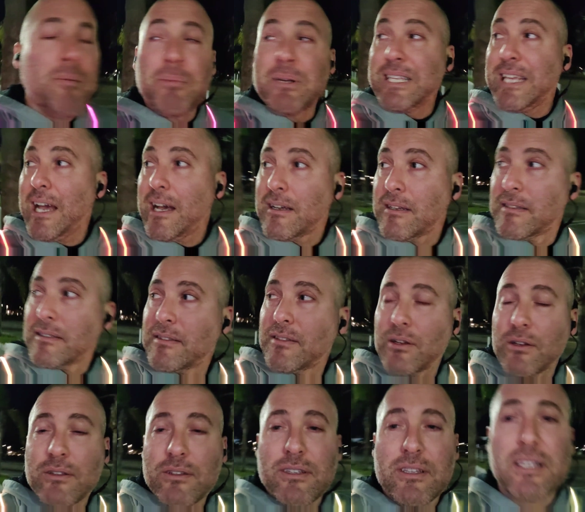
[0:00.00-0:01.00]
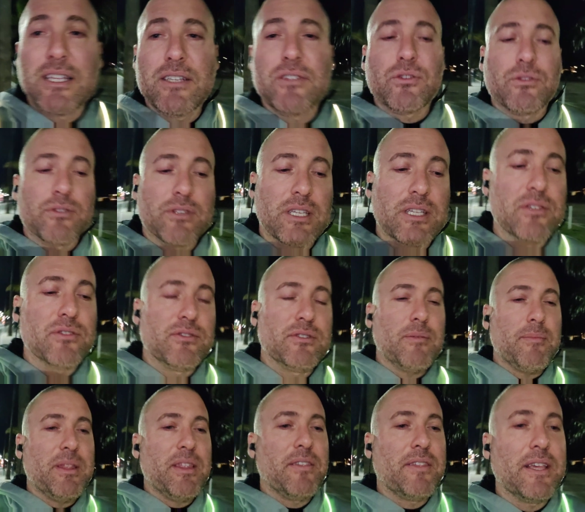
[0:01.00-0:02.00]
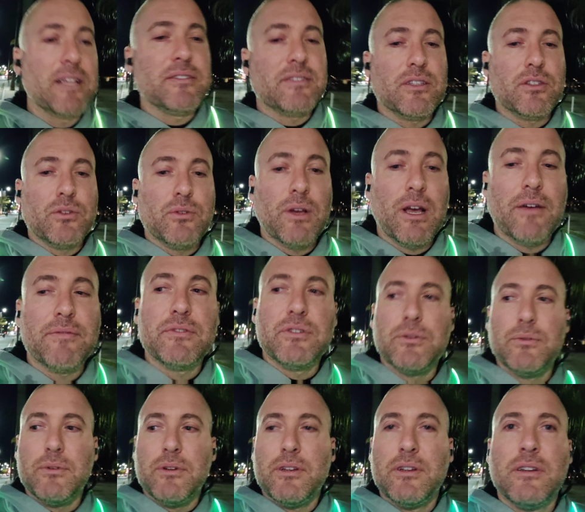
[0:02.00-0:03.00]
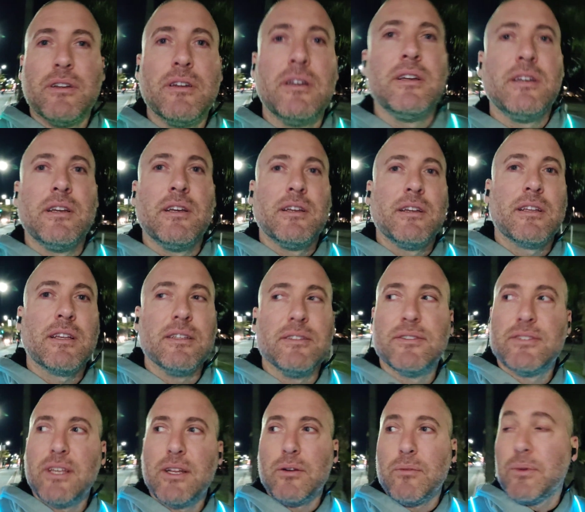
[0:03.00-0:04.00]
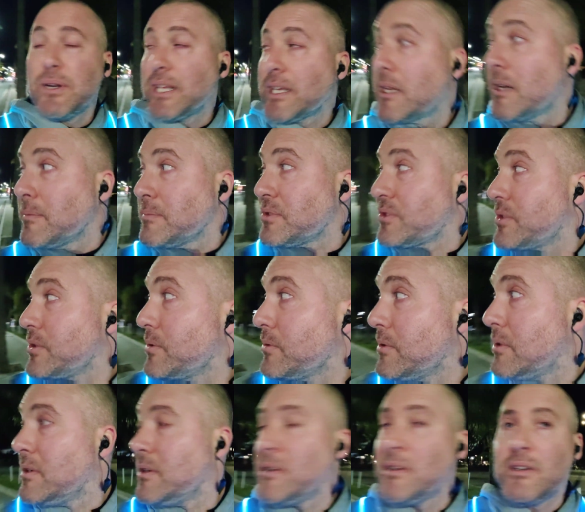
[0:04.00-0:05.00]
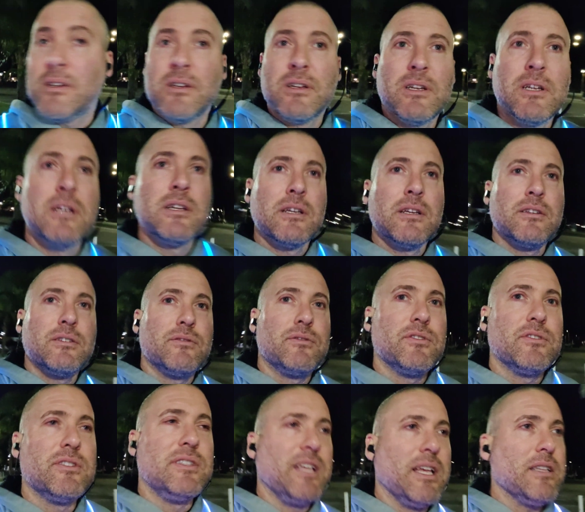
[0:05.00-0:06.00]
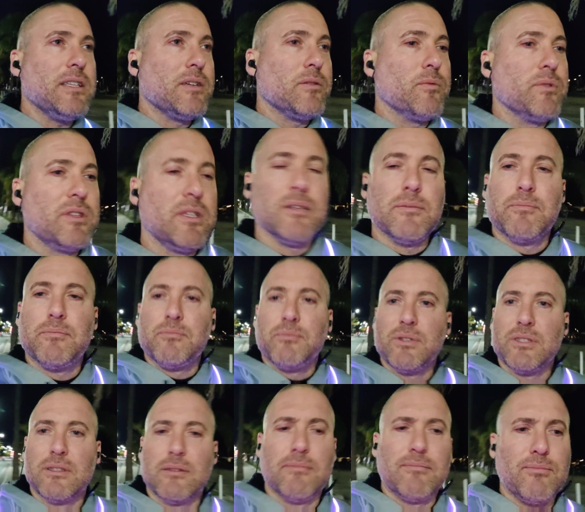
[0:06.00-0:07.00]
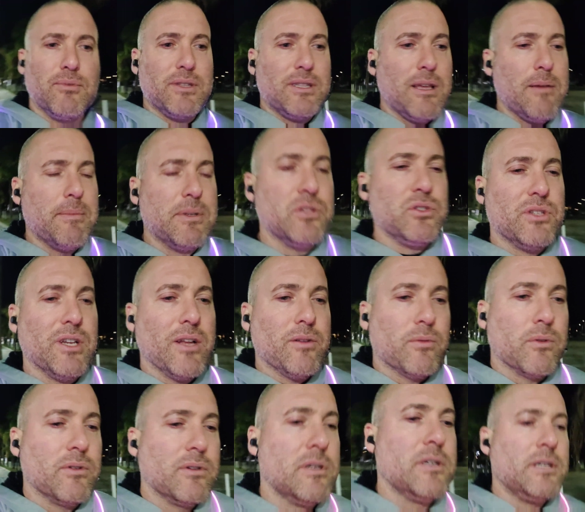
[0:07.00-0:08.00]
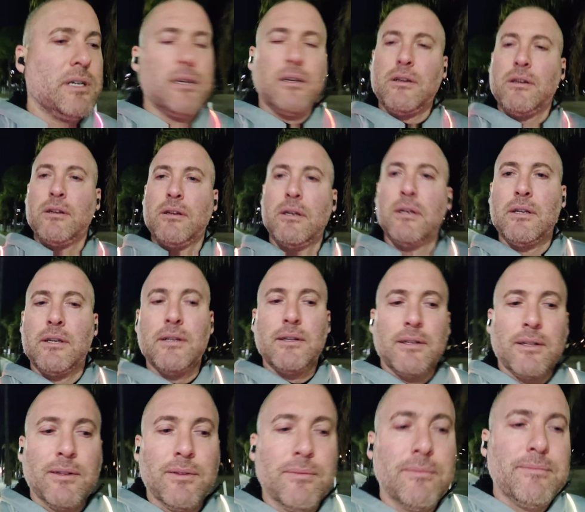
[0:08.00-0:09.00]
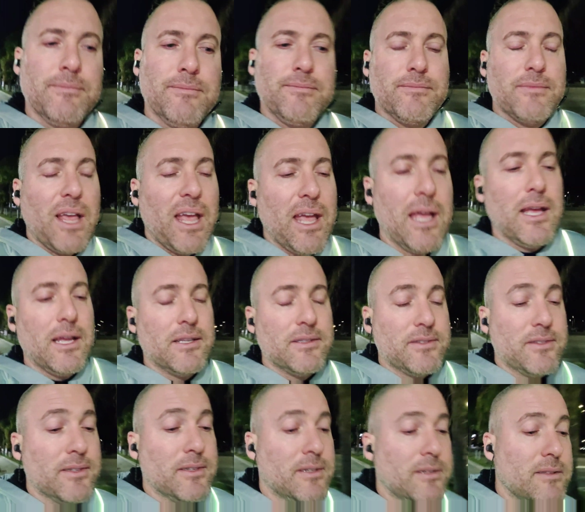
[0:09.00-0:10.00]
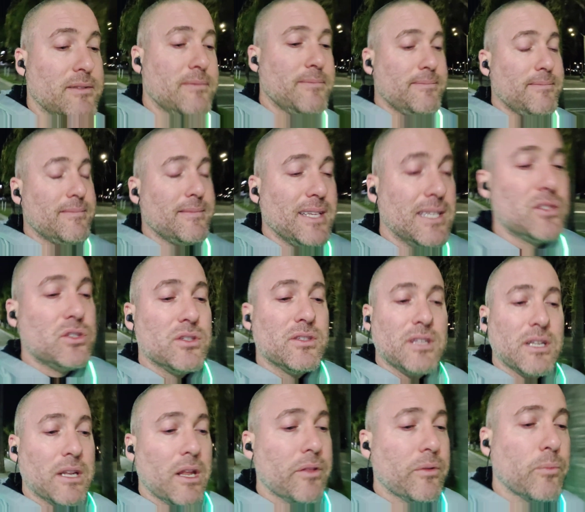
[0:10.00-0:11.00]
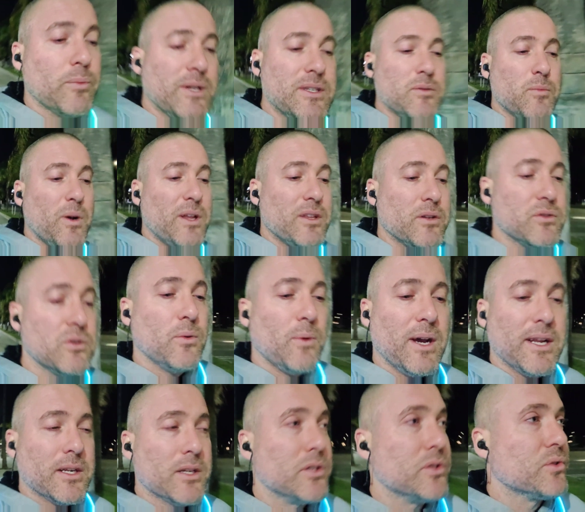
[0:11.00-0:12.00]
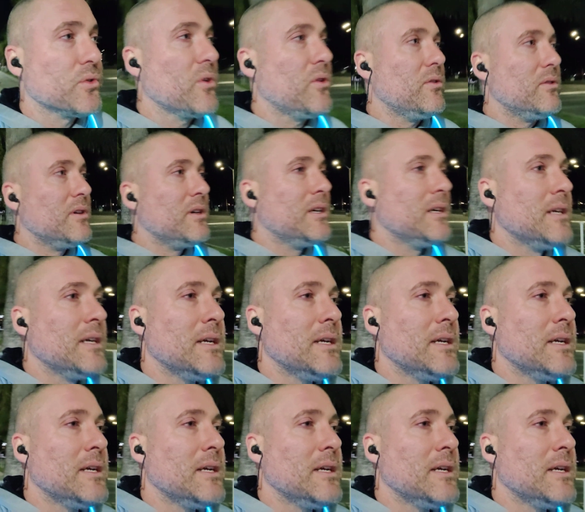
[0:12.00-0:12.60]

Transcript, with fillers: But yeah, there, these are these are some of the things that you have to consider when it comes to just dealing with the with with them in general. And it's just another reason why they're so out of control